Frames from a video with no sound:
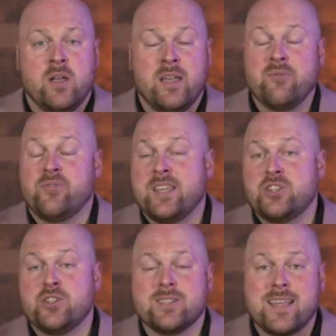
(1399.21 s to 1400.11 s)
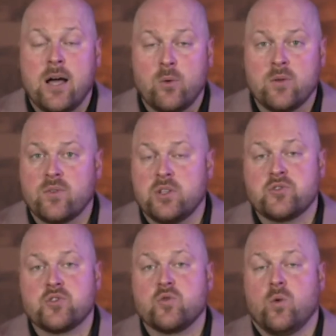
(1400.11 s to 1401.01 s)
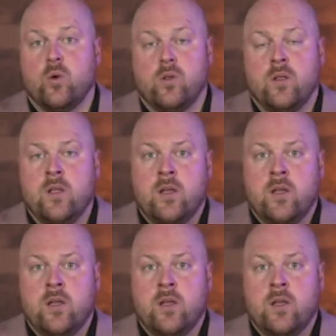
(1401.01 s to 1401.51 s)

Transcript: Inflation is out of control,